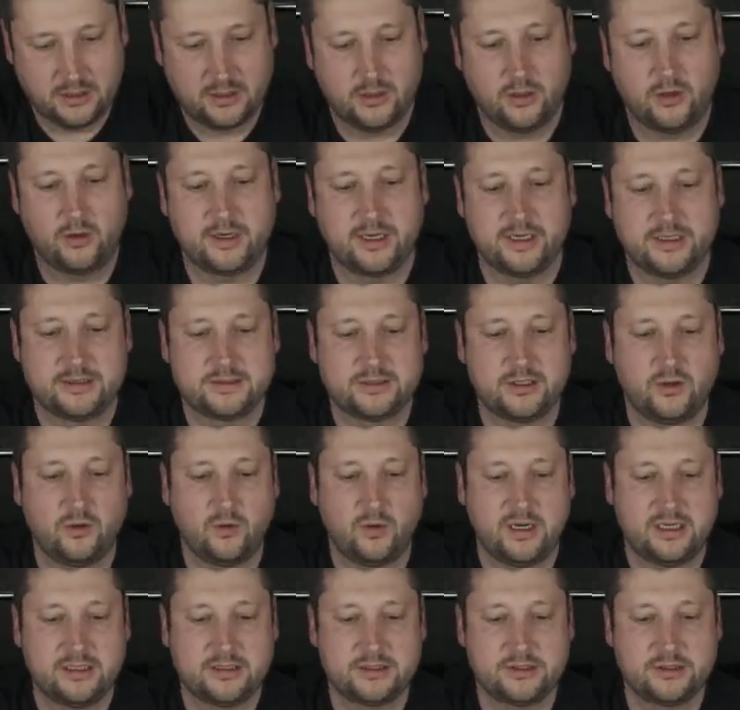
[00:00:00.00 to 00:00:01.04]
Okay, so
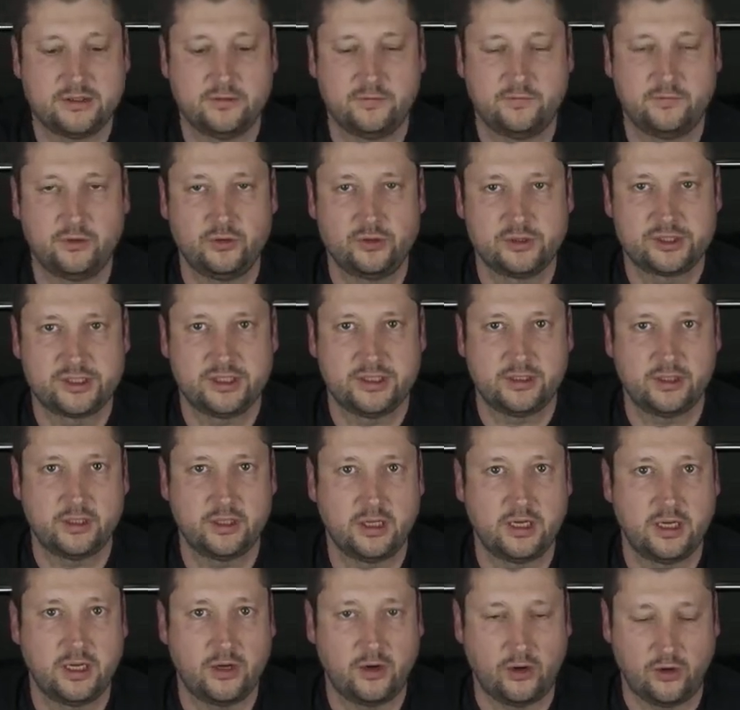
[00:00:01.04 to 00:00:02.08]
once you've loosened
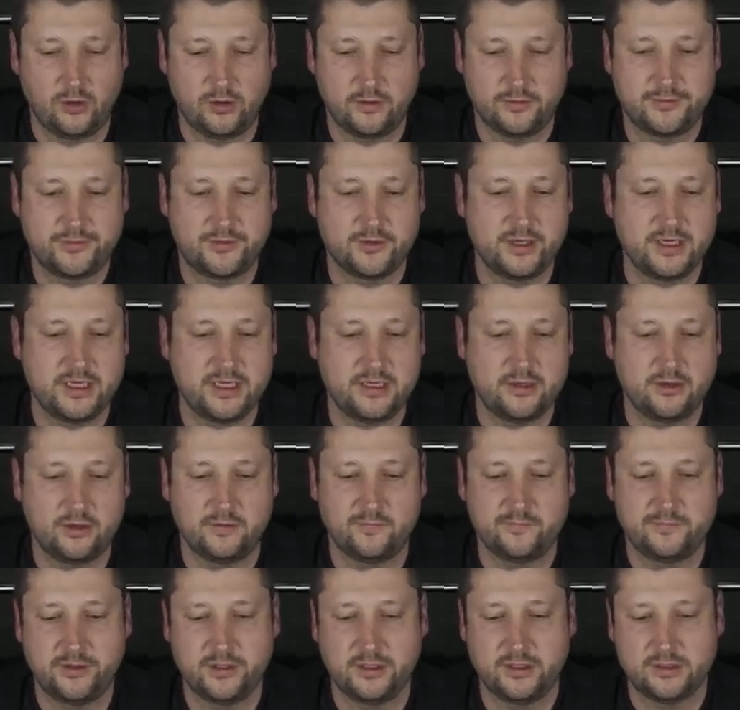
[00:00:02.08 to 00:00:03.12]
all three
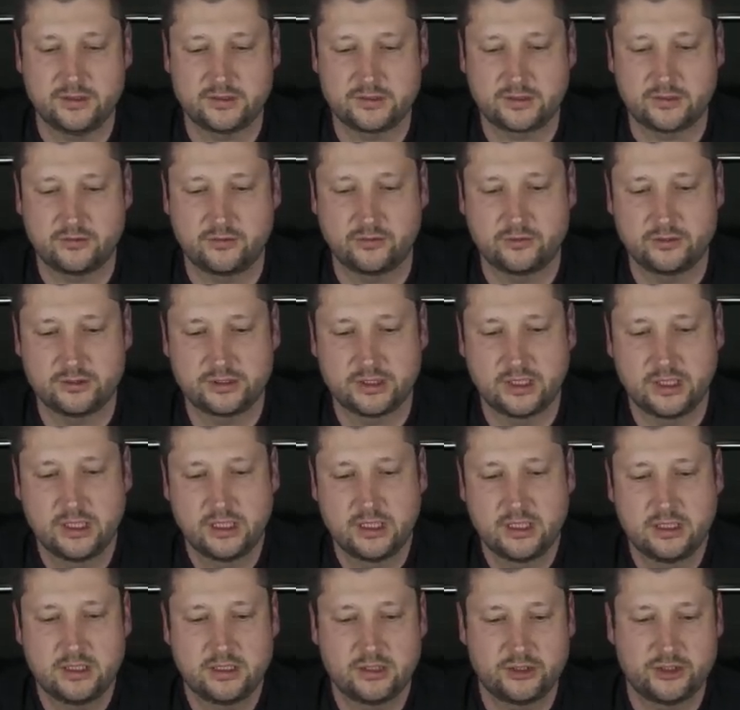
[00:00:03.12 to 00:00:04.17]
of the screws,
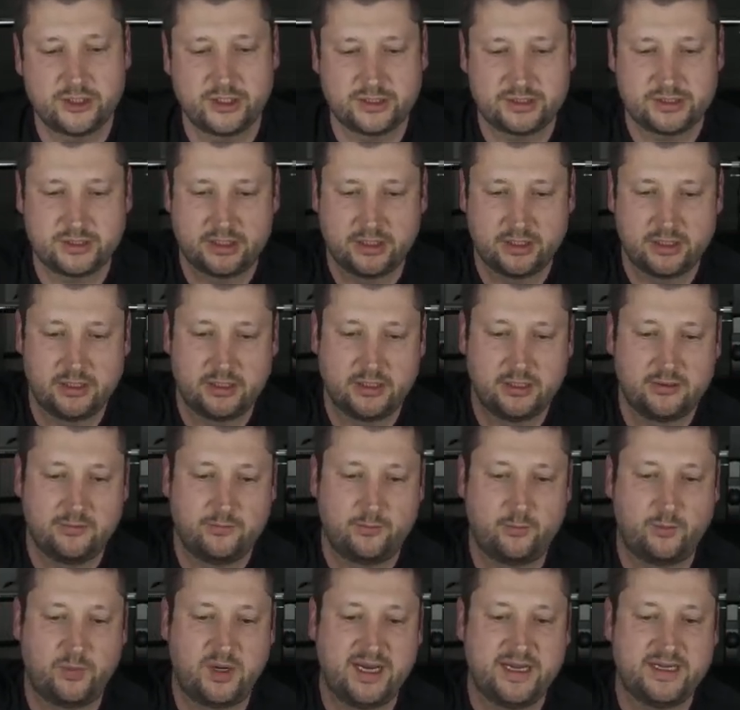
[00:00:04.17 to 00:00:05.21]
just
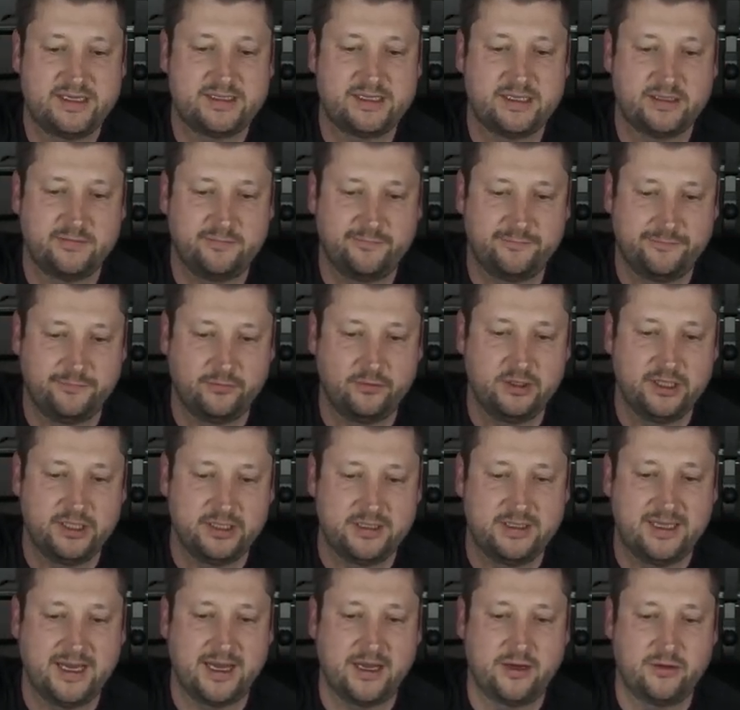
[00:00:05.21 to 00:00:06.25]
place it fully
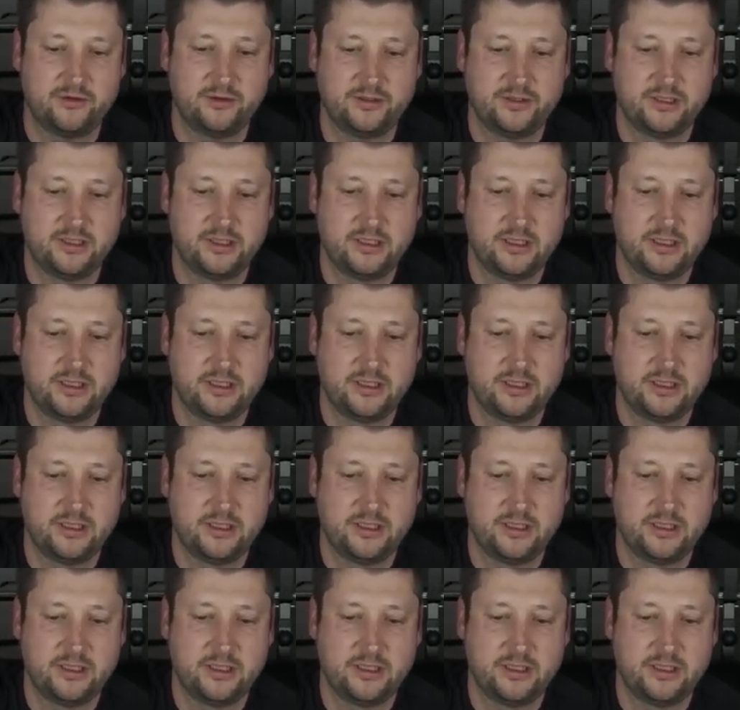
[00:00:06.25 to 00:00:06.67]
down